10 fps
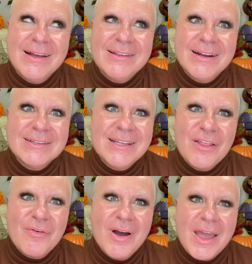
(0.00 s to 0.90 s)
Did I say
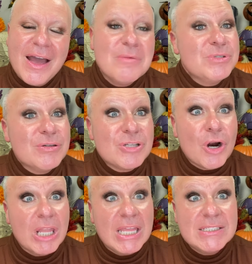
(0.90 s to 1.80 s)
that right? I'm so
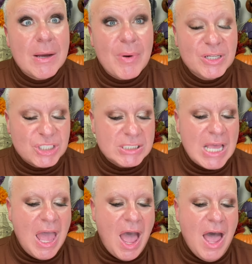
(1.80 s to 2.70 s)
sorry, Lisa. I apologize.
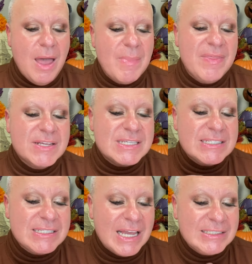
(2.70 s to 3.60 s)
Um, this
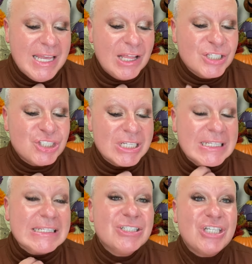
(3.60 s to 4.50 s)

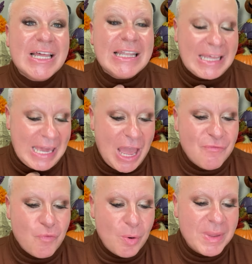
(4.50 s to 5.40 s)
intelligent, gently
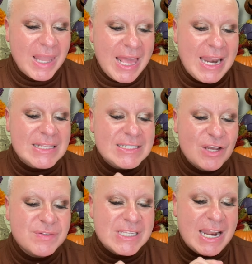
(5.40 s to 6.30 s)
formulated,
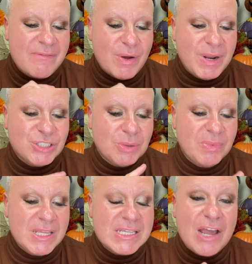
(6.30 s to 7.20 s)
self-setting foundation
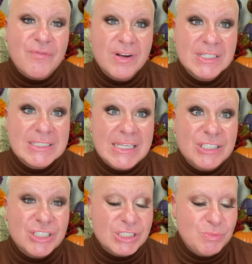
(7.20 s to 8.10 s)
blends effortlessly
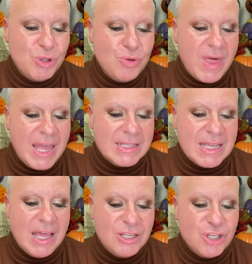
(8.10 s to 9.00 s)
to smooth
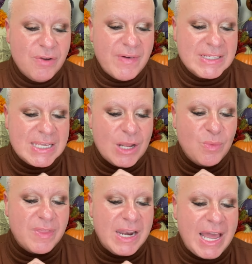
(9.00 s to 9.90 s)
and, and unify skin
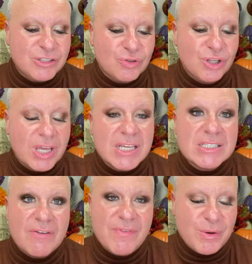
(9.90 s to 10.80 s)
with a natural-looking
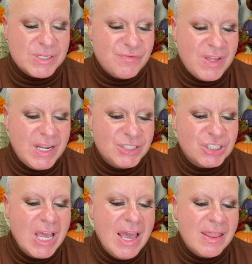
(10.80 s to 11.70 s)
soft-focus
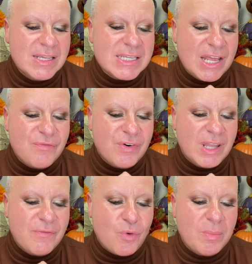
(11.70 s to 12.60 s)
finish. The
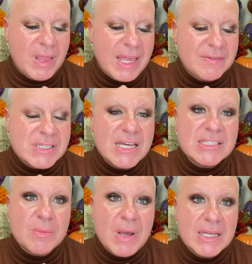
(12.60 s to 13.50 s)
skin-friendly formula gives
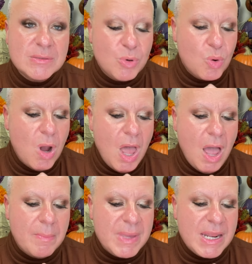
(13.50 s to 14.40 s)
customizable,
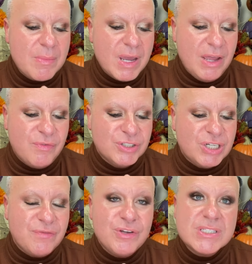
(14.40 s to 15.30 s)
medium coverage
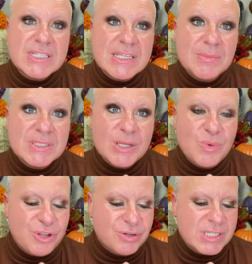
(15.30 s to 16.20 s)
that fuses seamlessly
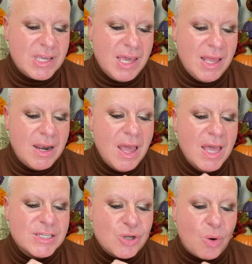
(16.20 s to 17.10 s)
with your skin.
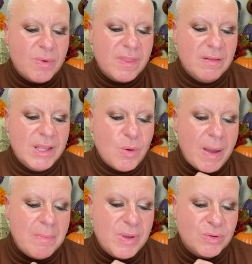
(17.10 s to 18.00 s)
Start with a little
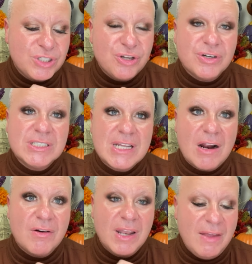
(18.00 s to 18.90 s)
and build to your
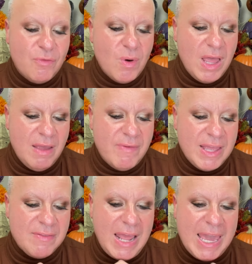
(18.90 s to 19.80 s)
desired level of
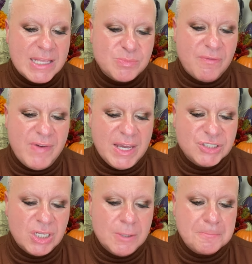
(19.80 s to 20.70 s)
enhanced
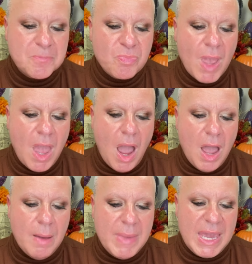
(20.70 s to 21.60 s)
perfection.
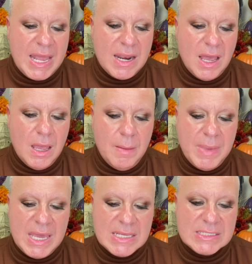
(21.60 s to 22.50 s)
Um, it
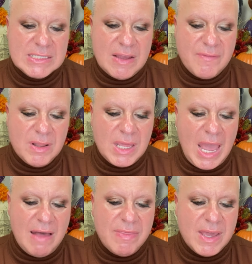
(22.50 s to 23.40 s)
um, is
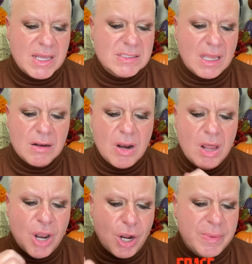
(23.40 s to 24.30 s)
definitely, I think, it's like
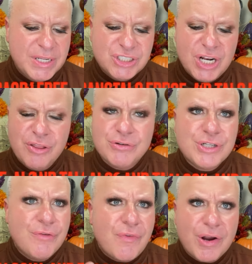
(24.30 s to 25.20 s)
non-comedogenic.
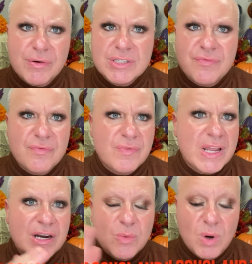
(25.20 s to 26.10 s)
There's no fragrance
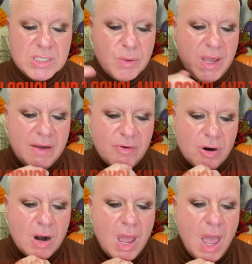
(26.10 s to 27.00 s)
in it
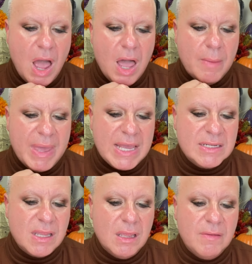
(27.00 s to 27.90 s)
whatsoever. Um,
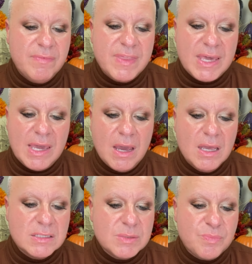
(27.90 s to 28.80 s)
it, the the
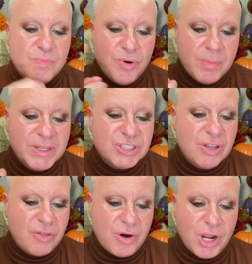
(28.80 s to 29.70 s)
it's pretty much
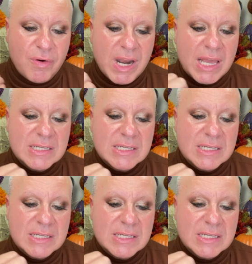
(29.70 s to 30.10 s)
the third ingredient